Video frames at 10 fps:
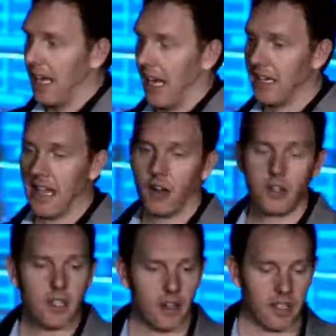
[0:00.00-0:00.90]
and now
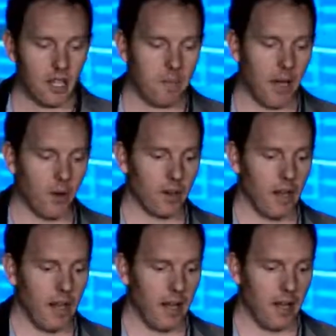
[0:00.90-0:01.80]
you're talking
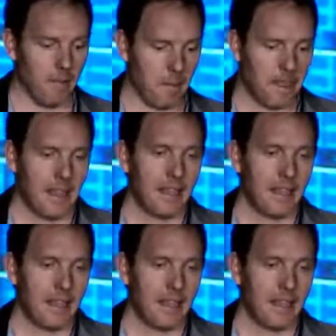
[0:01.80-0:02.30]
about